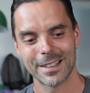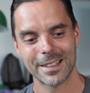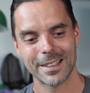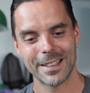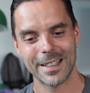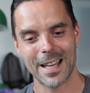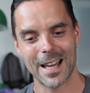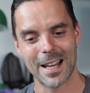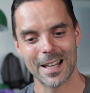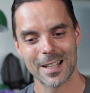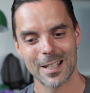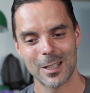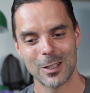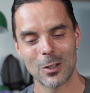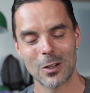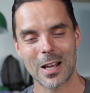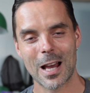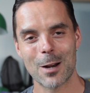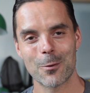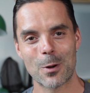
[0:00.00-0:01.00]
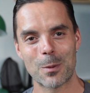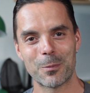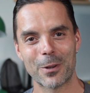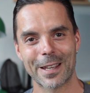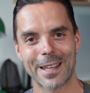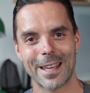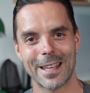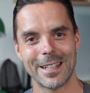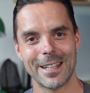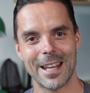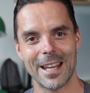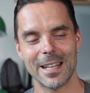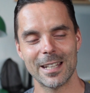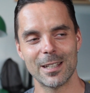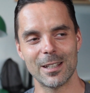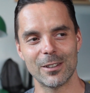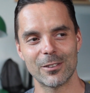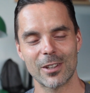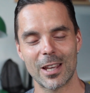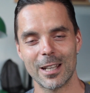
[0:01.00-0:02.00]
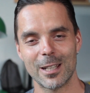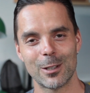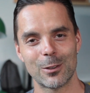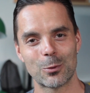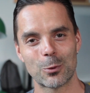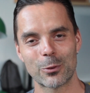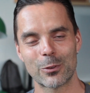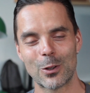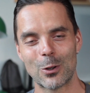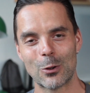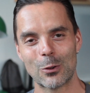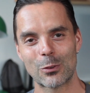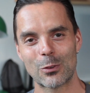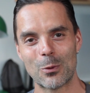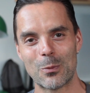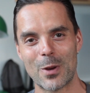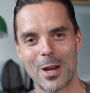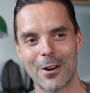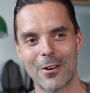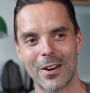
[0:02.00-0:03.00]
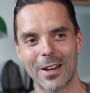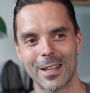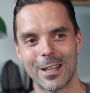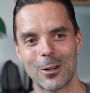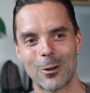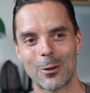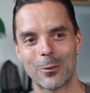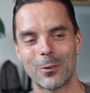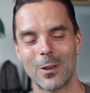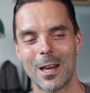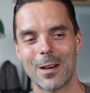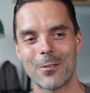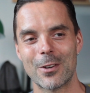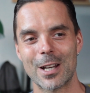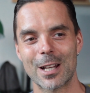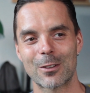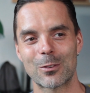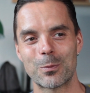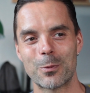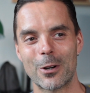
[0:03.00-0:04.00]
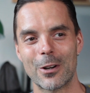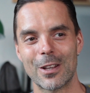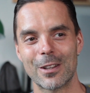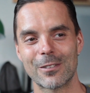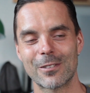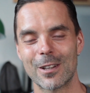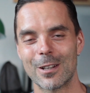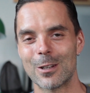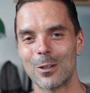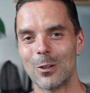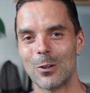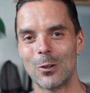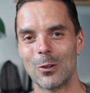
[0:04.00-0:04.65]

Yeah, you can't replicate the 80s. 80s was an awesome era. If you haven't experienced that,